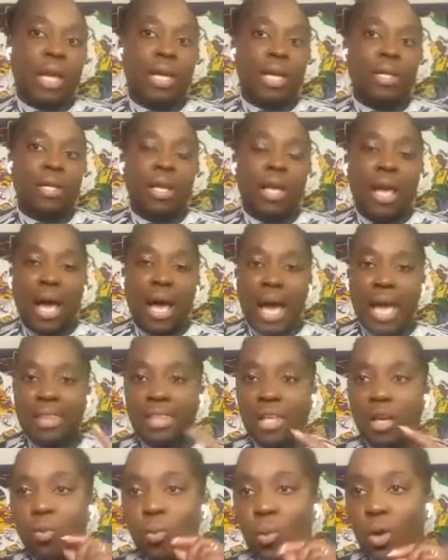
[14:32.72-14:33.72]
that. I
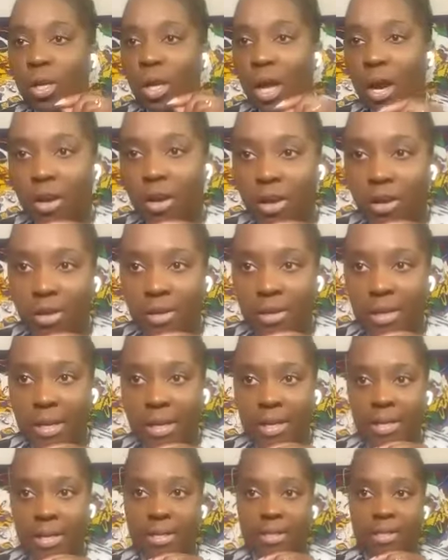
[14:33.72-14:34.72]
think what I heard
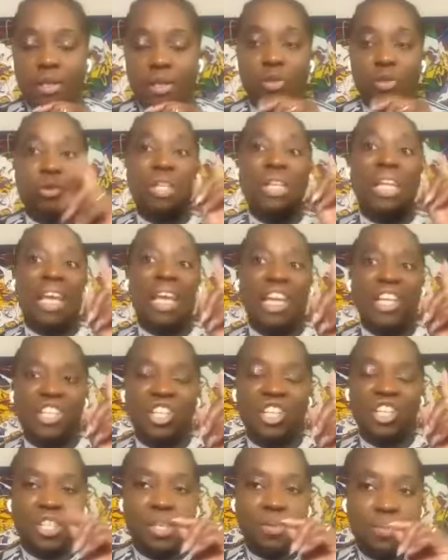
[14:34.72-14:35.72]
is
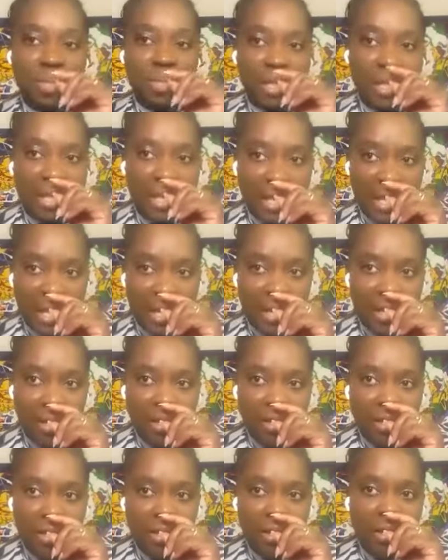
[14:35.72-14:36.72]
relationships are key.
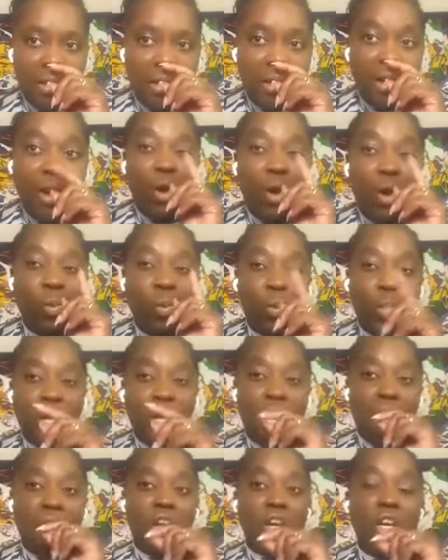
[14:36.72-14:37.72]
What
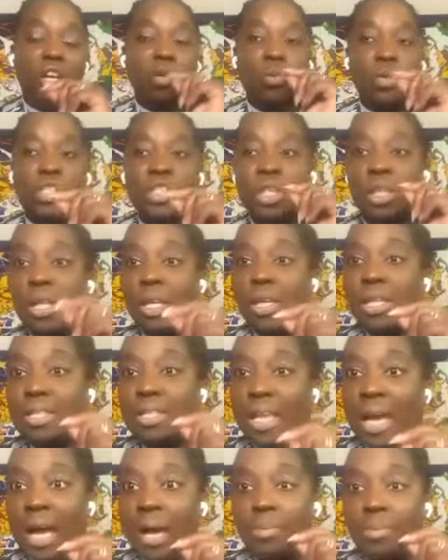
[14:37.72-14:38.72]
I heard, which a lot of
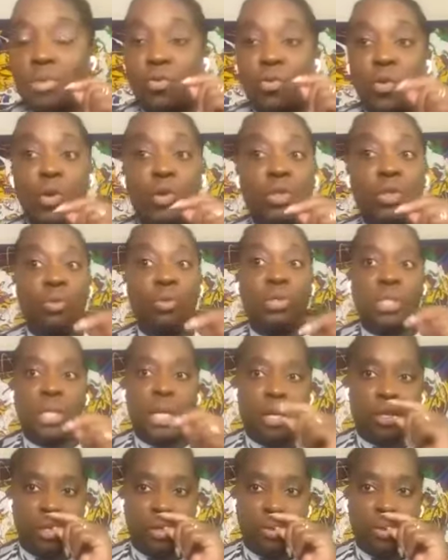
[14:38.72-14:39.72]
times folks don't
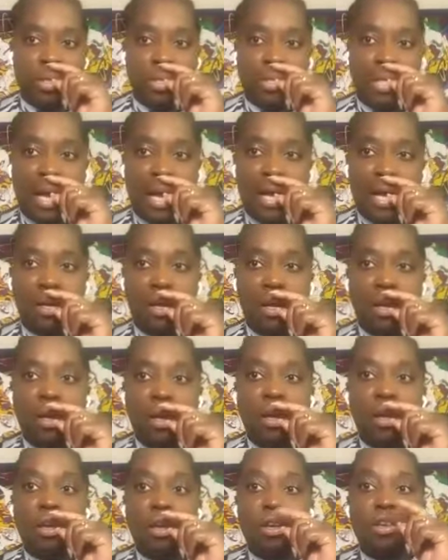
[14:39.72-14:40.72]
tell you, is that
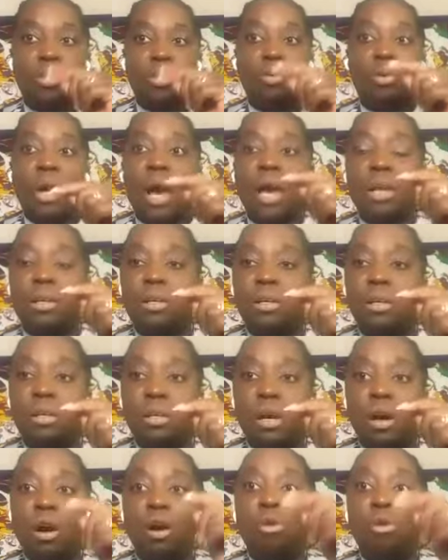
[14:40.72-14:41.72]
you gotta
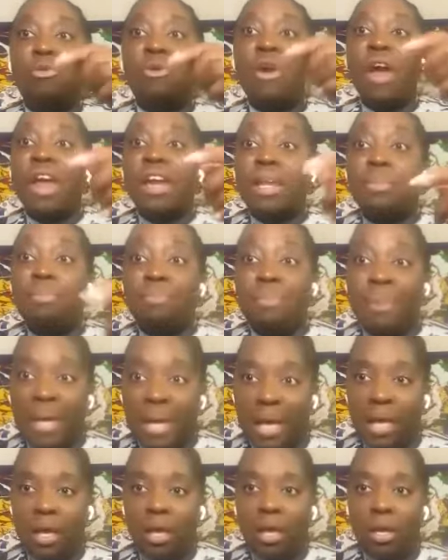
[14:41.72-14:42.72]
already
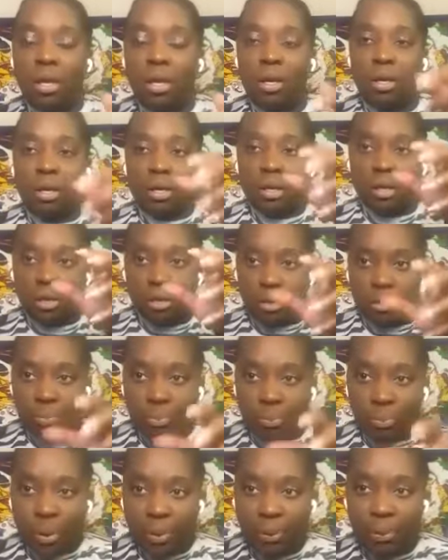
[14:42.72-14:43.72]
be
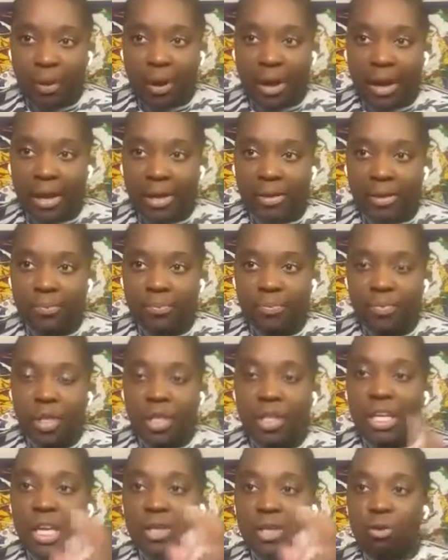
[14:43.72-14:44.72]
prepared.
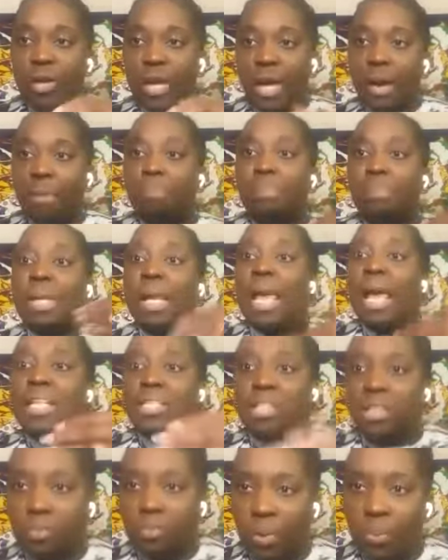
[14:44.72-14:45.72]
Like you can't
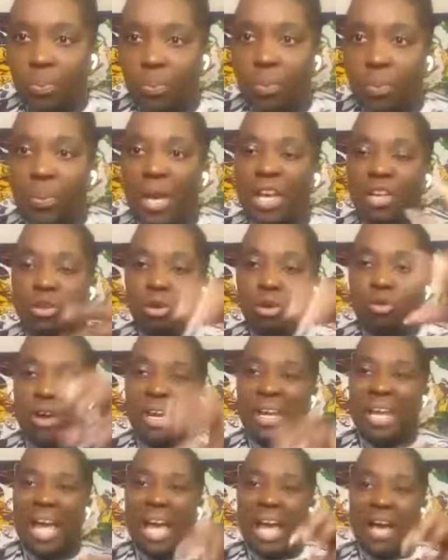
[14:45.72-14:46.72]
plan to be prepared. You
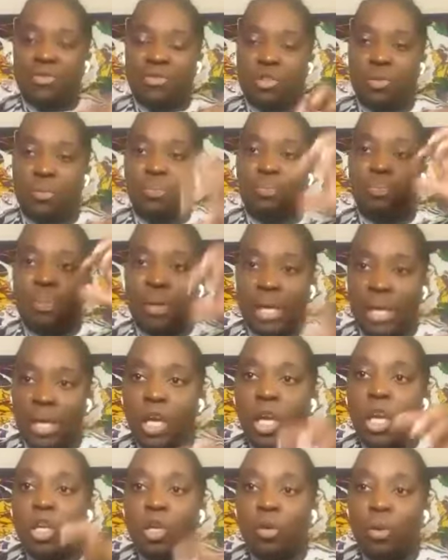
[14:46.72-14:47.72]
already have to be.
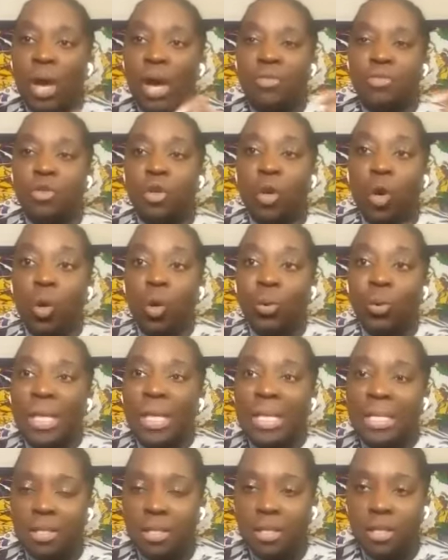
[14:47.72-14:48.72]
You have to hone
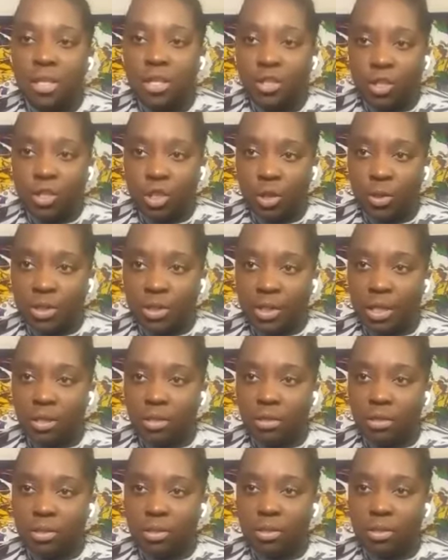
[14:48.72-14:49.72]
in to your
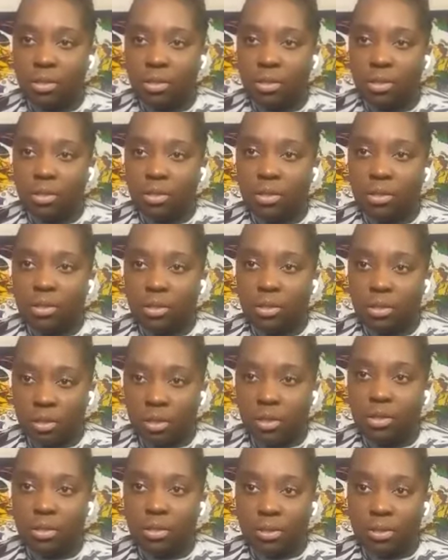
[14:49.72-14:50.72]
skills.
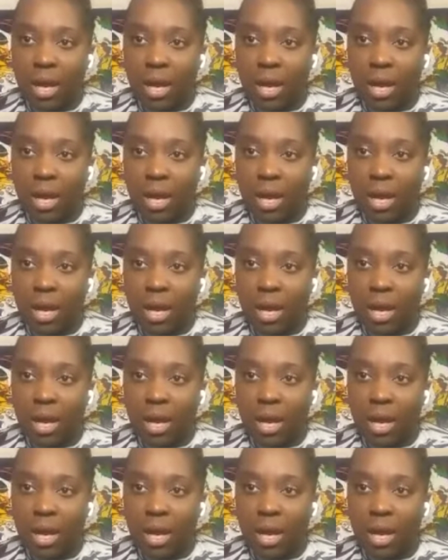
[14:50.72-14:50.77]
I heard